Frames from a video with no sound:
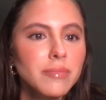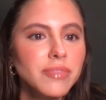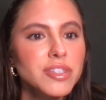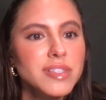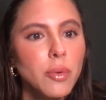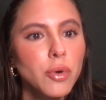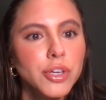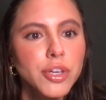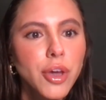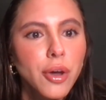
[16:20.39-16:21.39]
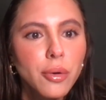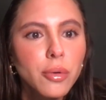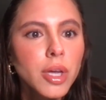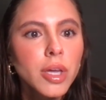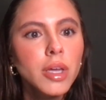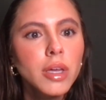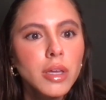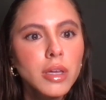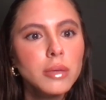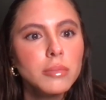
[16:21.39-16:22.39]
At first I wanted to go
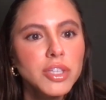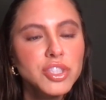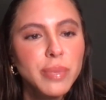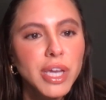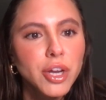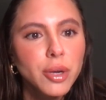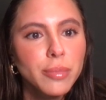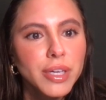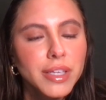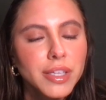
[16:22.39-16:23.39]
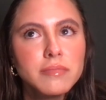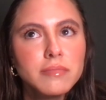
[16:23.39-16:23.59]
much bigger, but